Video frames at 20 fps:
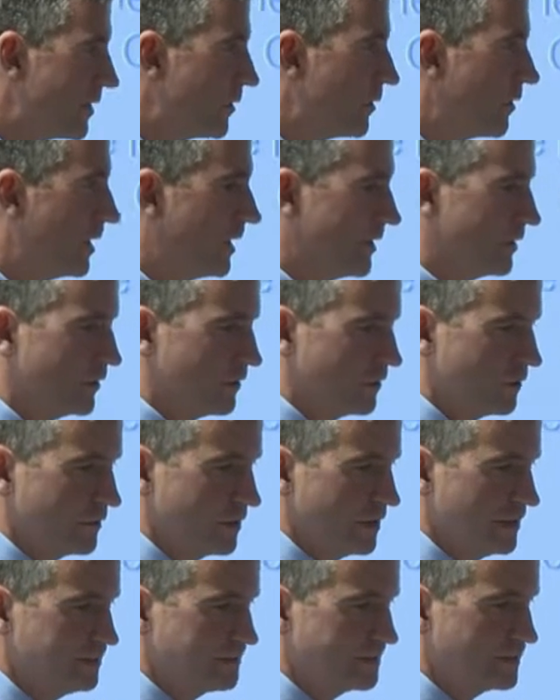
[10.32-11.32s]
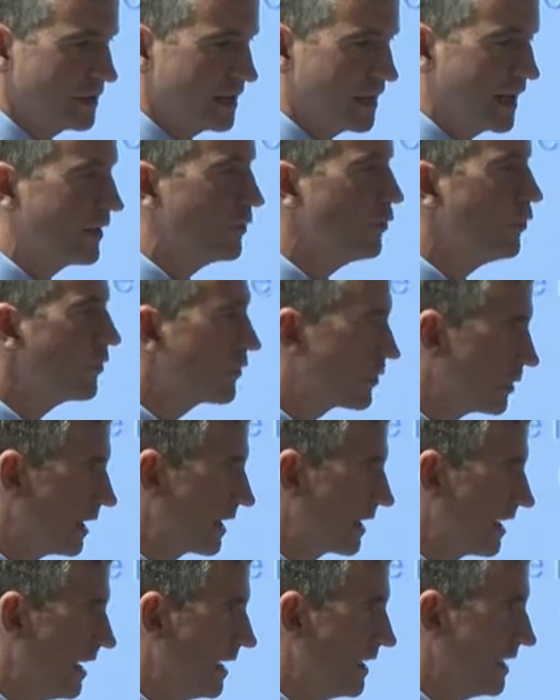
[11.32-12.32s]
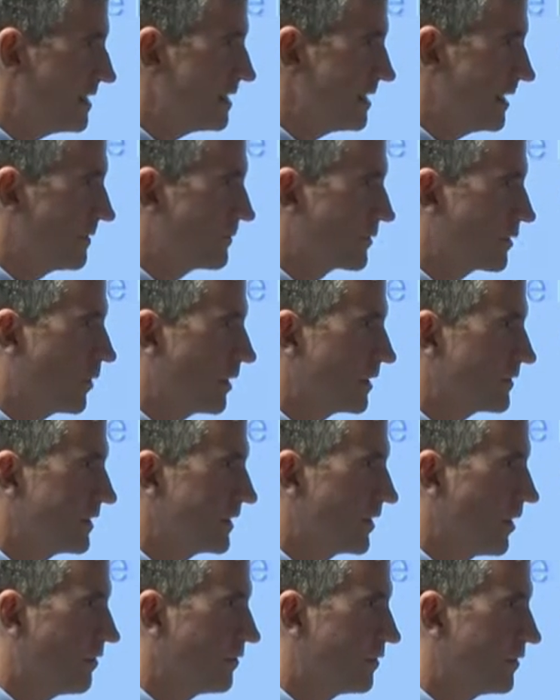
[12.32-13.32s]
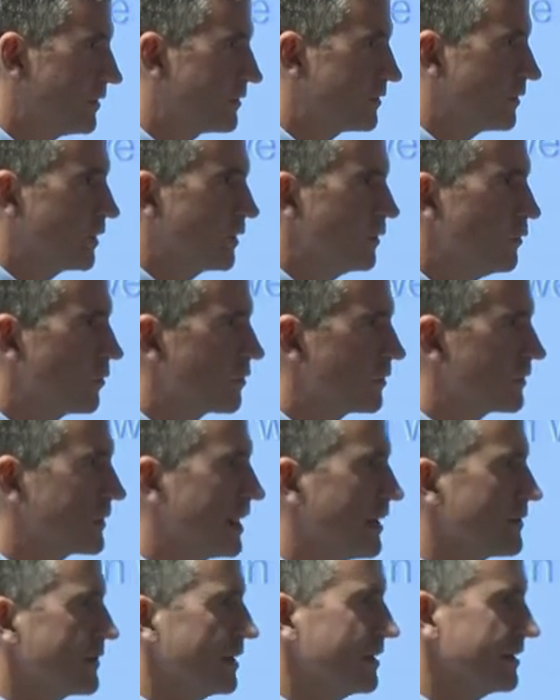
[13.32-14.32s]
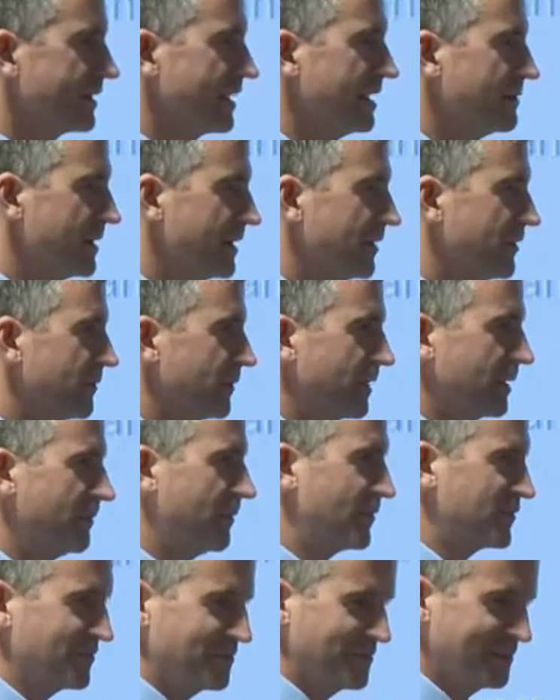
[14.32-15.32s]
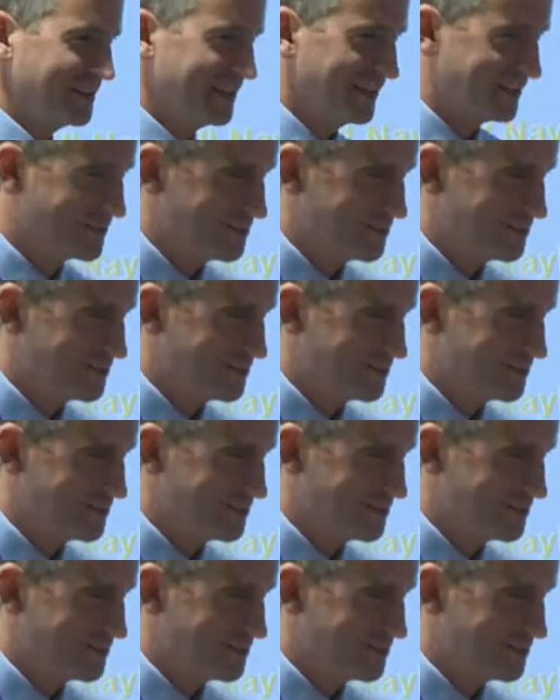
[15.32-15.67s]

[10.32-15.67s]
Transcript: you at your um, inaugural, uh, is it, quality conference? well, the inaugural sounds like there's going to be another one. I'm not sure whether that's